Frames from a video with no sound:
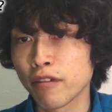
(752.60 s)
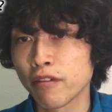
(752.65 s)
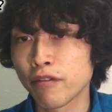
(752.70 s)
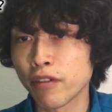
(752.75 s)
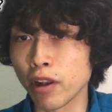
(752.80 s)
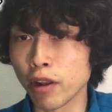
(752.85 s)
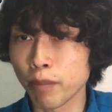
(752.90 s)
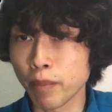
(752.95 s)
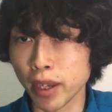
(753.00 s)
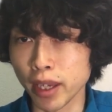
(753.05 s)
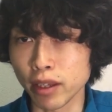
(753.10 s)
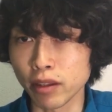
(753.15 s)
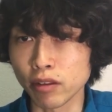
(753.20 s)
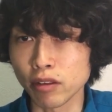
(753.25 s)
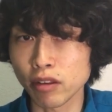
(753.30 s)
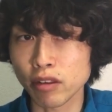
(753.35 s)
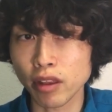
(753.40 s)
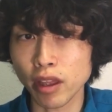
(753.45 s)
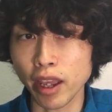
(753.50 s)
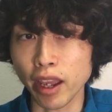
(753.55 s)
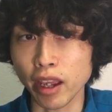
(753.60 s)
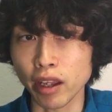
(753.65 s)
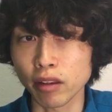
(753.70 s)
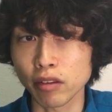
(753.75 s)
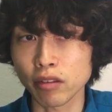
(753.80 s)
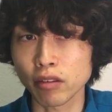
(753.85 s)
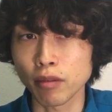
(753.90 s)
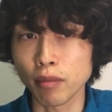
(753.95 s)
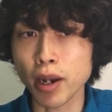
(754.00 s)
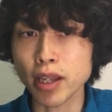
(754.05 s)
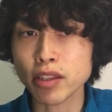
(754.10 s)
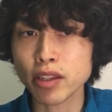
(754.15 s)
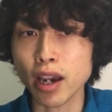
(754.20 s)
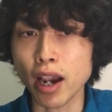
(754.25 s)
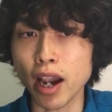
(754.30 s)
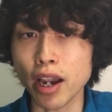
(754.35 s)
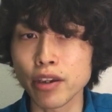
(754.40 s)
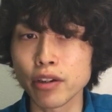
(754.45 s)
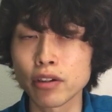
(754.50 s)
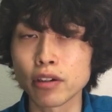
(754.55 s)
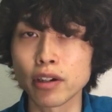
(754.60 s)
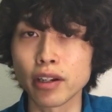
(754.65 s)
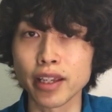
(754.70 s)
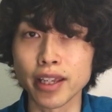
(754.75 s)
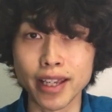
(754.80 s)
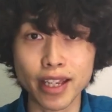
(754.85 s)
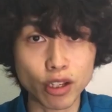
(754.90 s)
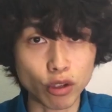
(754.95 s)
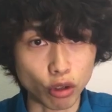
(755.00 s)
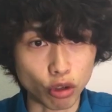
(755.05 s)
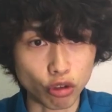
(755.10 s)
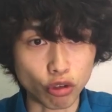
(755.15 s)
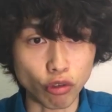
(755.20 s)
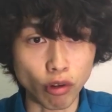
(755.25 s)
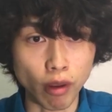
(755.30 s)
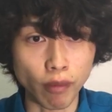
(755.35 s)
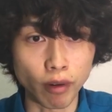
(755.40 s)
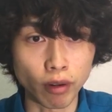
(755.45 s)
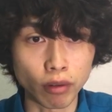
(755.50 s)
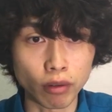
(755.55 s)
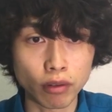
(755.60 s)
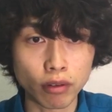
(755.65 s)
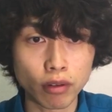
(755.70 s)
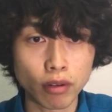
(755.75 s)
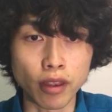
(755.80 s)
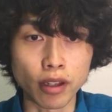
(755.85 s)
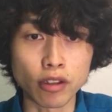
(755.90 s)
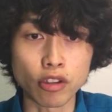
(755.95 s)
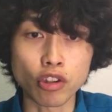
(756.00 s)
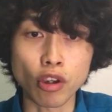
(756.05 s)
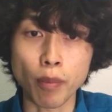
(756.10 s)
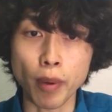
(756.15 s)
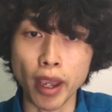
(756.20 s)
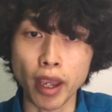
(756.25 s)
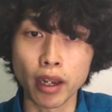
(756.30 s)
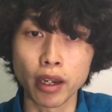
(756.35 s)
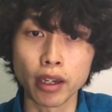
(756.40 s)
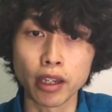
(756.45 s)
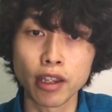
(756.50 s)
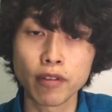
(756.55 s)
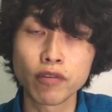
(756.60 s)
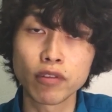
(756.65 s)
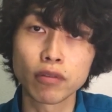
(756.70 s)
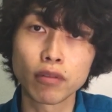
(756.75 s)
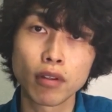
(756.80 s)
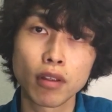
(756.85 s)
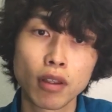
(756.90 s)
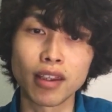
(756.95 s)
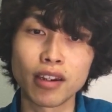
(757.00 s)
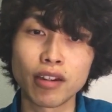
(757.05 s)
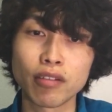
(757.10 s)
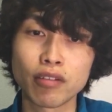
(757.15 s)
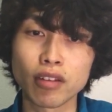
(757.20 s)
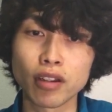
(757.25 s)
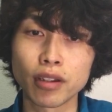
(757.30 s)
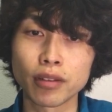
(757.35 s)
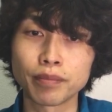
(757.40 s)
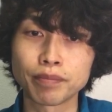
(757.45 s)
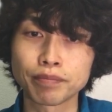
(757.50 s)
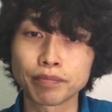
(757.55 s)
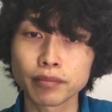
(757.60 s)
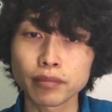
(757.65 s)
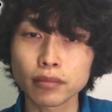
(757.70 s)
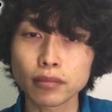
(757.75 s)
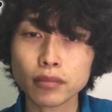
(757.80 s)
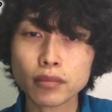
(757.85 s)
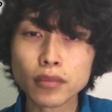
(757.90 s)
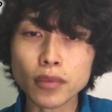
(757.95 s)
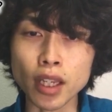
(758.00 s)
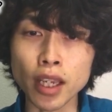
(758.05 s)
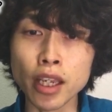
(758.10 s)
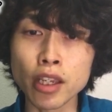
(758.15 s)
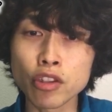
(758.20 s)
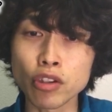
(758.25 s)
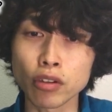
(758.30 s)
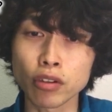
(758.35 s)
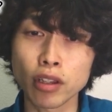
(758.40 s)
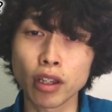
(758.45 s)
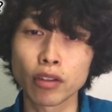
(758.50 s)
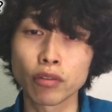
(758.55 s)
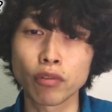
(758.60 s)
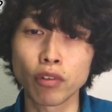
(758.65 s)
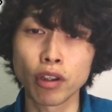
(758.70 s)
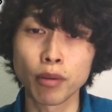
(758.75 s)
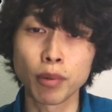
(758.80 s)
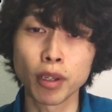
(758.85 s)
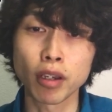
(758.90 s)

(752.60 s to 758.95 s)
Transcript: Philippines has much higher English level than Japan, even it is an Asian country,